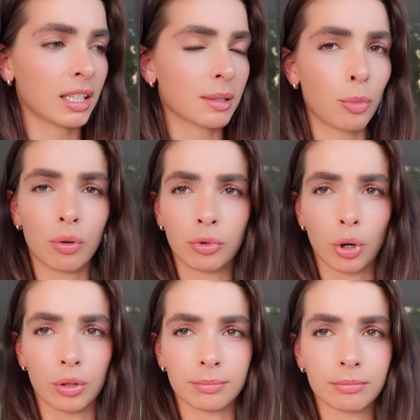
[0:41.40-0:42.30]
it's more
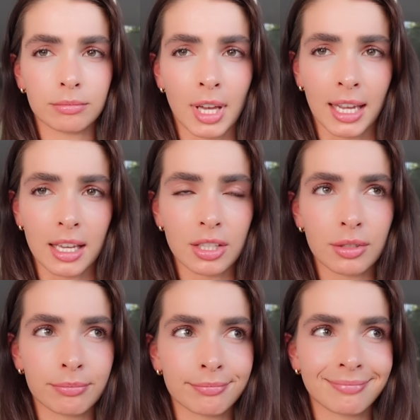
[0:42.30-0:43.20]
raw, I guess.
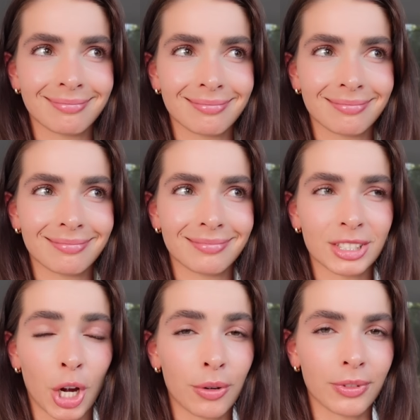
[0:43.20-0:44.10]

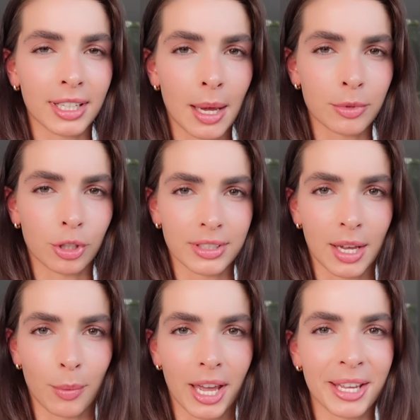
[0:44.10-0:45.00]
So hopefully it comes across
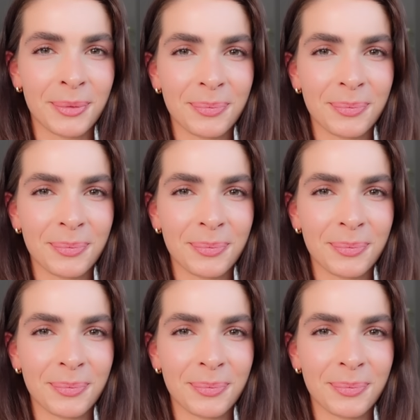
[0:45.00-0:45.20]
that way.